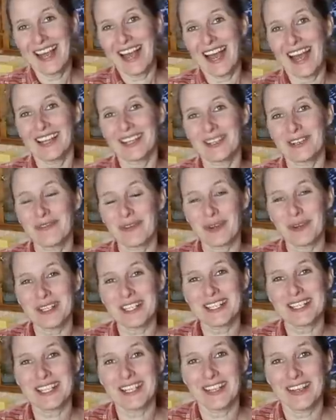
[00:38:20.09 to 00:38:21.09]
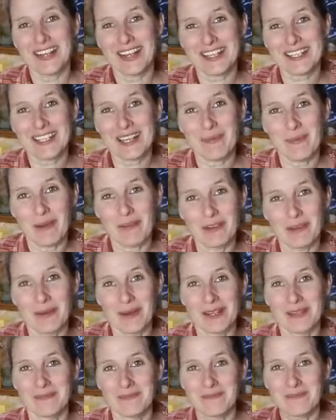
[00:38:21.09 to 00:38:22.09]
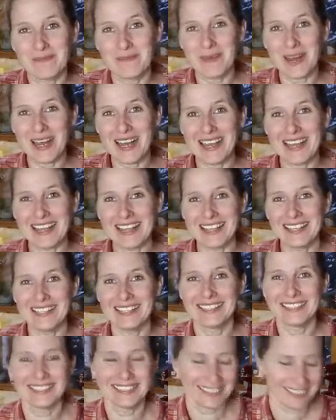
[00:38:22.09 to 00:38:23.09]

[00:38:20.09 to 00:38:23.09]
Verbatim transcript: I look forward to seeing you next time, everyone. Bye.